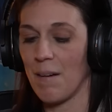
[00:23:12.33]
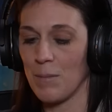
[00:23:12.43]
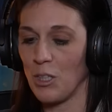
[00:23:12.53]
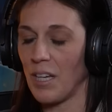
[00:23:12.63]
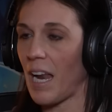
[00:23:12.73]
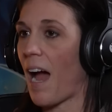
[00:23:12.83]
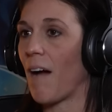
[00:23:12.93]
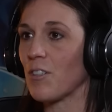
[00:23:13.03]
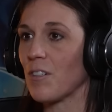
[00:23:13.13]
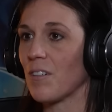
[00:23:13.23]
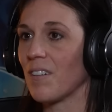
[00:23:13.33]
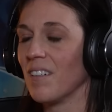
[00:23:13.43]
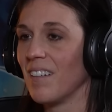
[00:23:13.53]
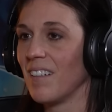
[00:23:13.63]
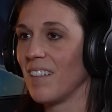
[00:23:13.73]
I mean, look at after
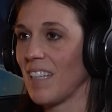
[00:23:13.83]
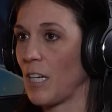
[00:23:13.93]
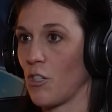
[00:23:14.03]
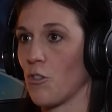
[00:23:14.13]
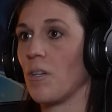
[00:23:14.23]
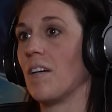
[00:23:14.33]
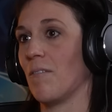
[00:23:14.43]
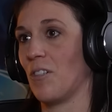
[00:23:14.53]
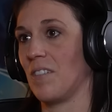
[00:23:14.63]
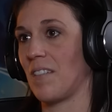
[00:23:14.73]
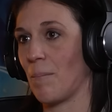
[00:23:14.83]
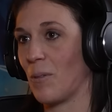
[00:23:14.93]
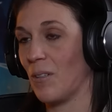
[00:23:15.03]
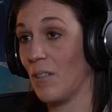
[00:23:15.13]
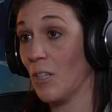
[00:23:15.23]
like Katrina, for
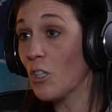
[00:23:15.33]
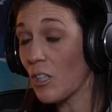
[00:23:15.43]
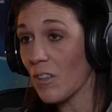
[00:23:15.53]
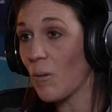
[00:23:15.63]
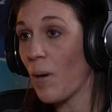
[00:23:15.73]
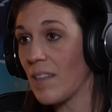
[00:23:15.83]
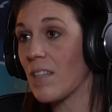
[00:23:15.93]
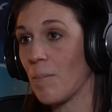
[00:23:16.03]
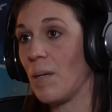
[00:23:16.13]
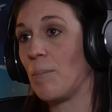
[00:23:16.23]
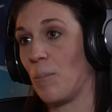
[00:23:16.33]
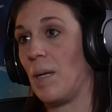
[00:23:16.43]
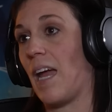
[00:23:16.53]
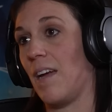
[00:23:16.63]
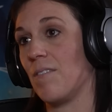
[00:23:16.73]
example. Look at the way that the people
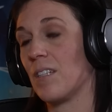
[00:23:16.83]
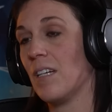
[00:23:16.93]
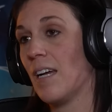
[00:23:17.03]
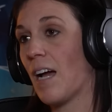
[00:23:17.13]
behaved.